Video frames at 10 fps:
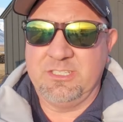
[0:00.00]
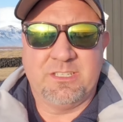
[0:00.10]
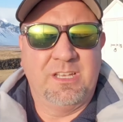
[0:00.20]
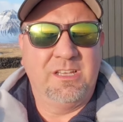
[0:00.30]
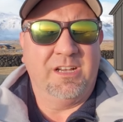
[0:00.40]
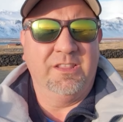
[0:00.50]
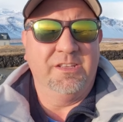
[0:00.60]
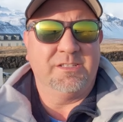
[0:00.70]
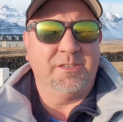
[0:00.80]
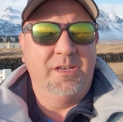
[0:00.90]
is on
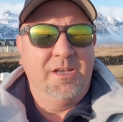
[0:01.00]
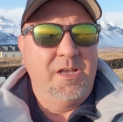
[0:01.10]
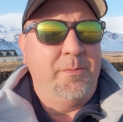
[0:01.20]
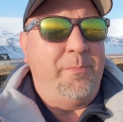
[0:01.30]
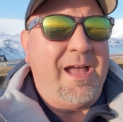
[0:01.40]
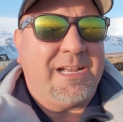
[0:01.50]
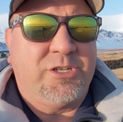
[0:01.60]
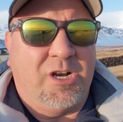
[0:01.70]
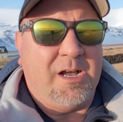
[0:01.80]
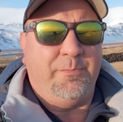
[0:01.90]
this
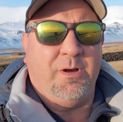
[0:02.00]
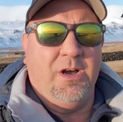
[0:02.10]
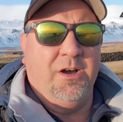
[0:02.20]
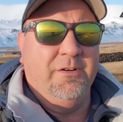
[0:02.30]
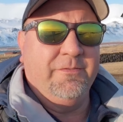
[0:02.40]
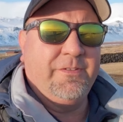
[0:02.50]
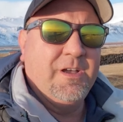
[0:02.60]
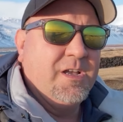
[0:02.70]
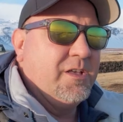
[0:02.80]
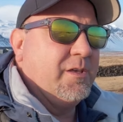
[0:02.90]
backdrop of
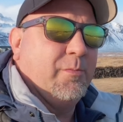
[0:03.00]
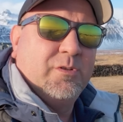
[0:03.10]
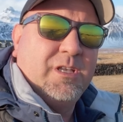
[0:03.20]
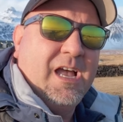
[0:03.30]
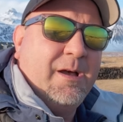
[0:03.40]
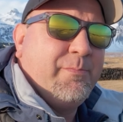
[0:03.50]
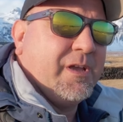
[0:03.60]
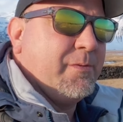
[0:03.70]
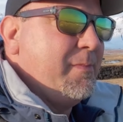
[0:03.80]
the most epic